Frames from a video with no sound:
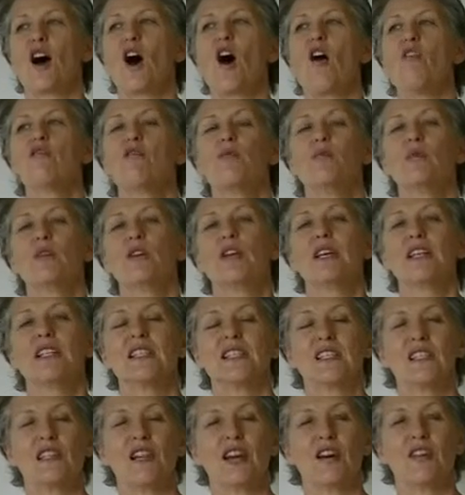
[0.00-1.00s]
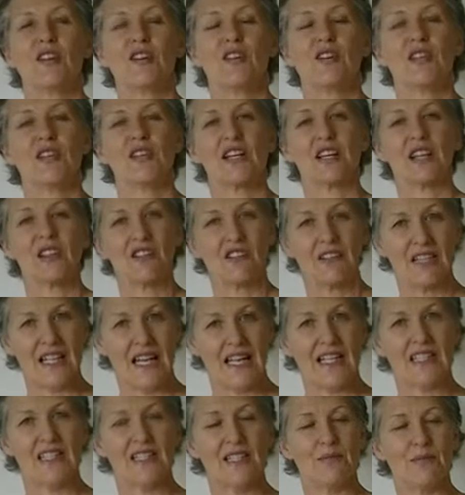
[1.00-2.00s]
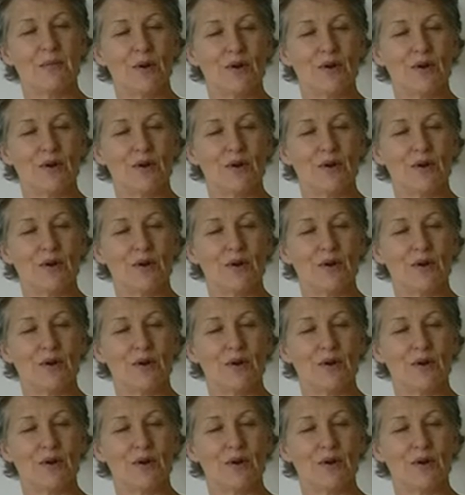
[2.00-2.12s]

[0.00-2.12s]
overbooking scenarios that created